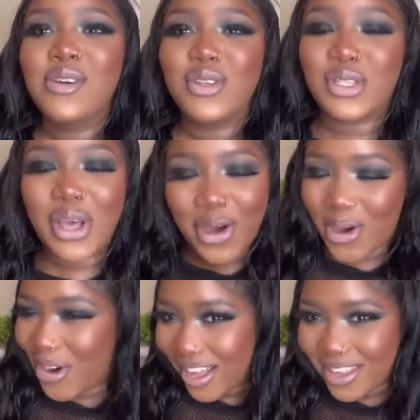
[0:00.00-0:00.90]
So
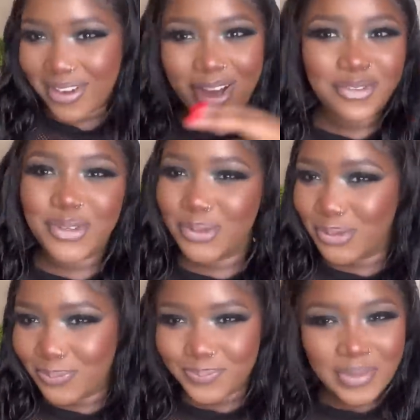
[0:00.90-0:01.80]
you have
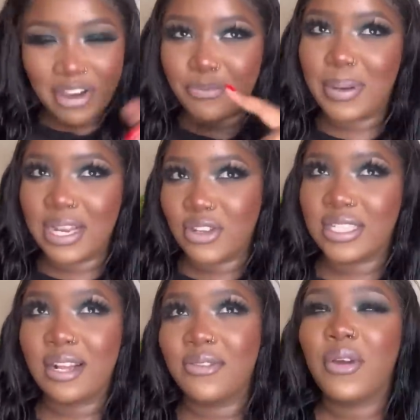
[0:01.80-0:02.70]
to have planned
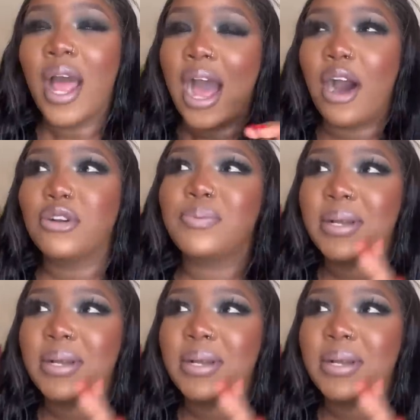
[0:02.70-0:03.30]
yourself out.